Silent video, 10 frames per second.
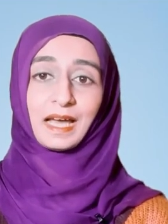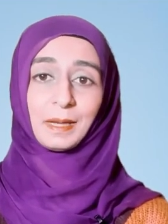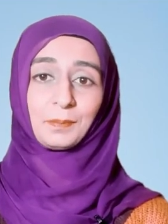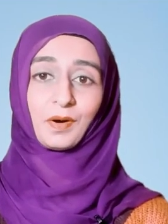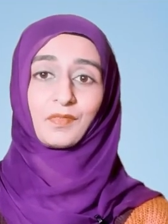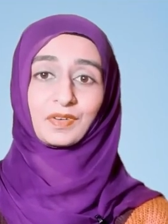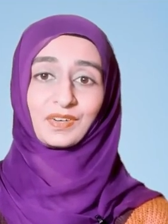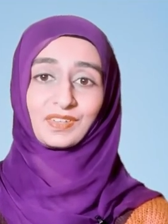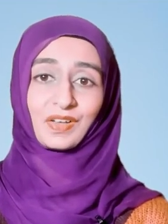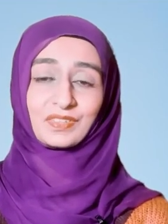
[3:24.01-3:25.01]
and profit
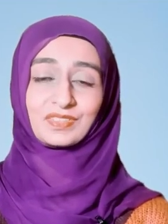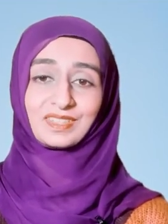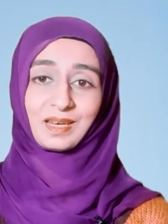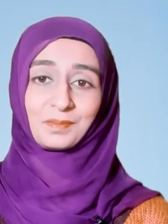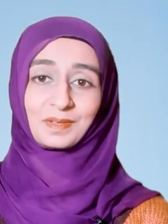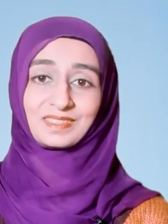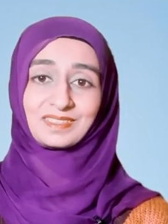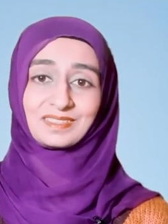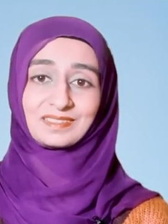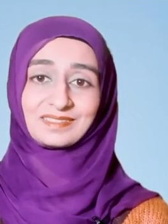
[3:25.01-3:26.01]
or loss
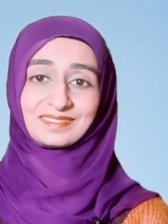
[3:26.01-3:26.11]
statement.